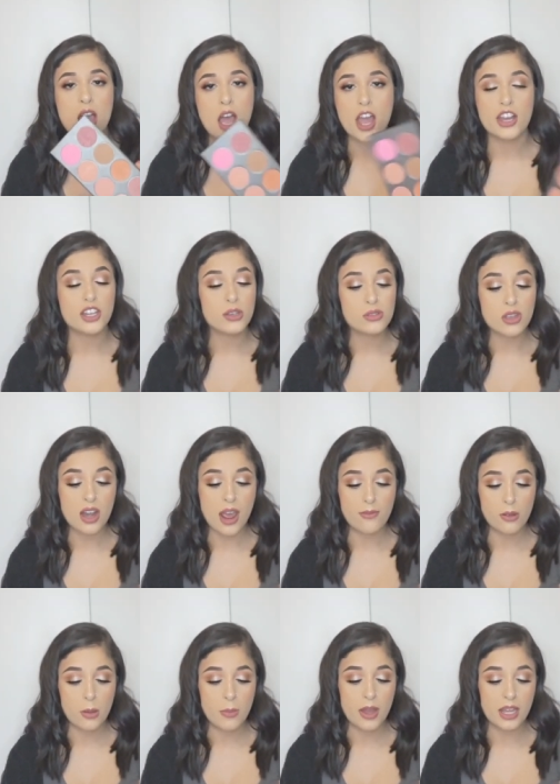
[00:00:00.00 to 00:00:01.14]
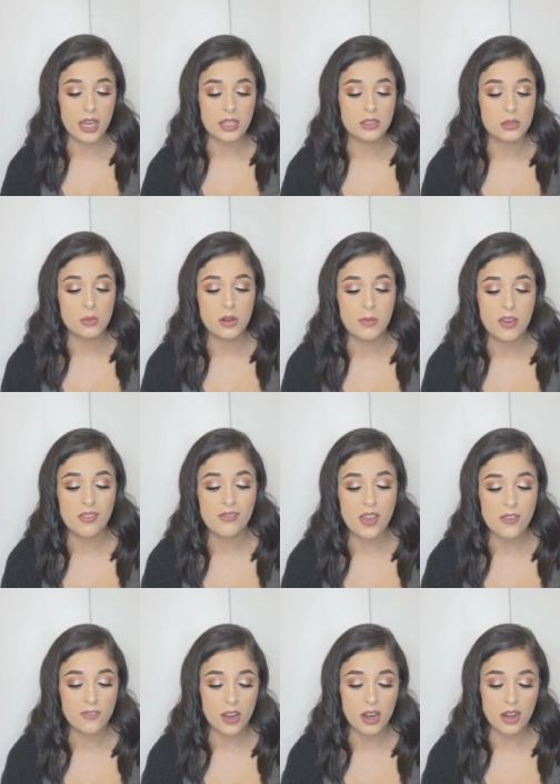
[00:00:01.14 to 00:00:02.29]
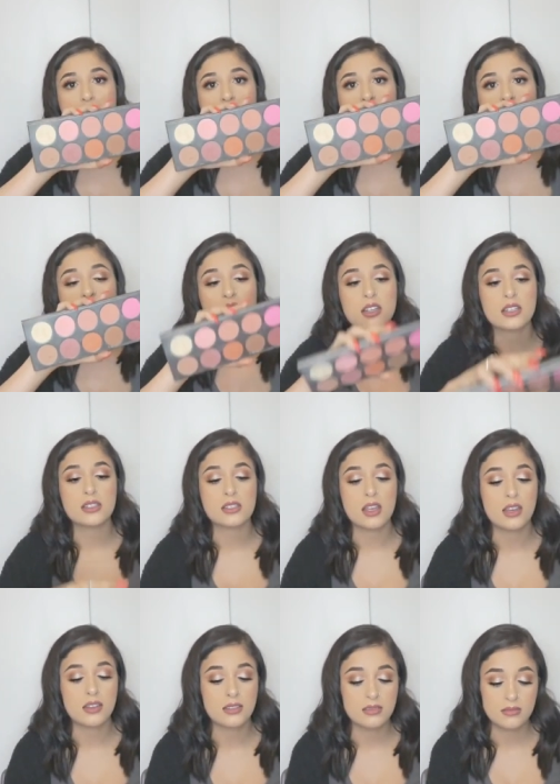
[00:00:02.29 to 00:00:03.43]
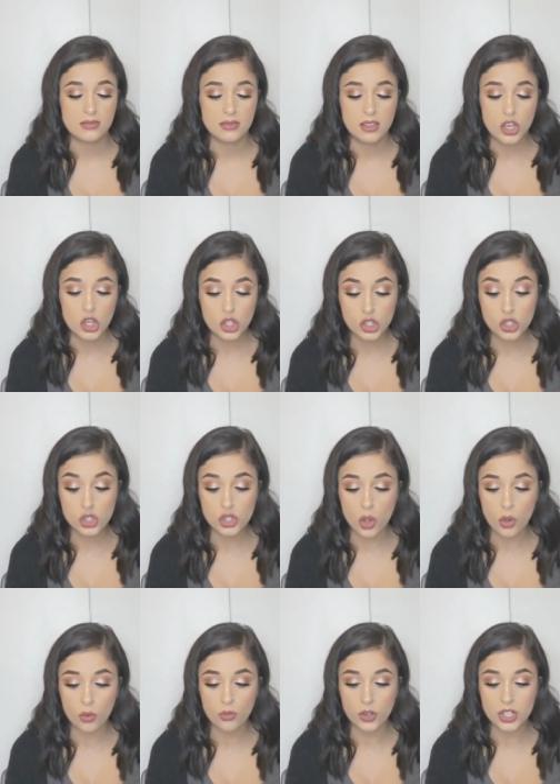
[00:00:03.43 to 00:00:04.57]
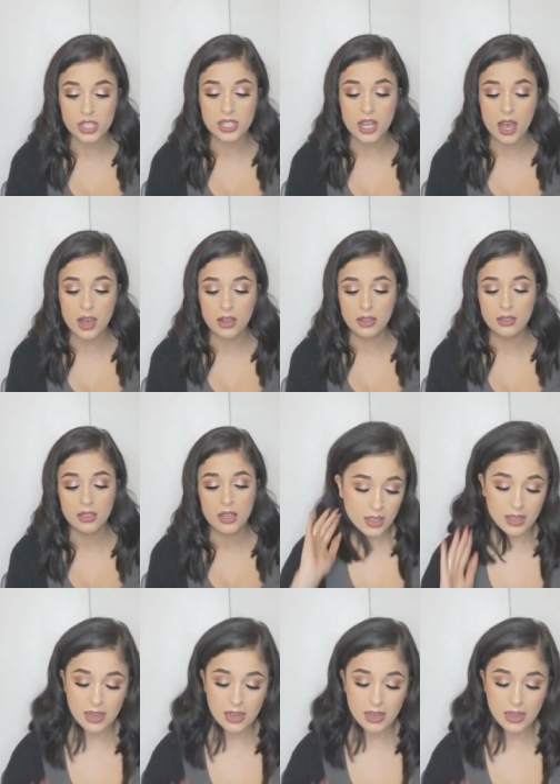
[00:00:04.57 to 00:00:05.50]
I use on everybody. It's one of my favorite. I just think it's like so versatile.